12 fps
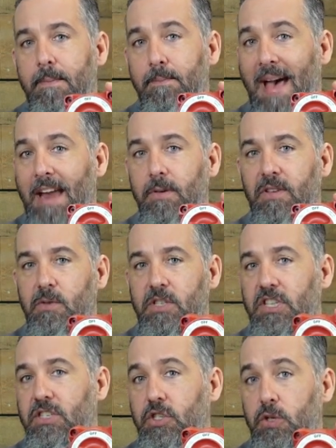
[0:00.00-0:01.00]
battery
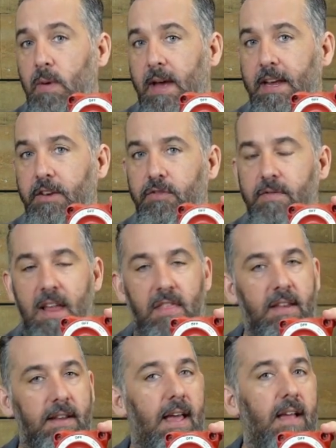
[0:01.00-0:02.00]
switches do age.
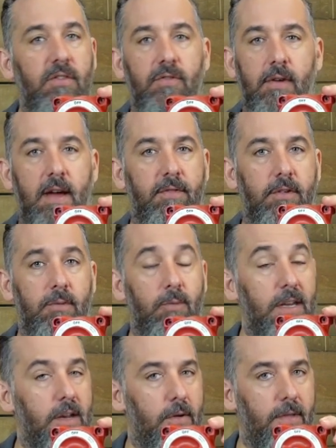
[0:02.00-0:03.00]
Nothing lasts forever.
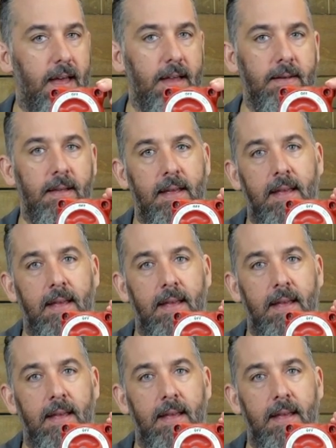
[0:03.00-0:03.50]
We know that.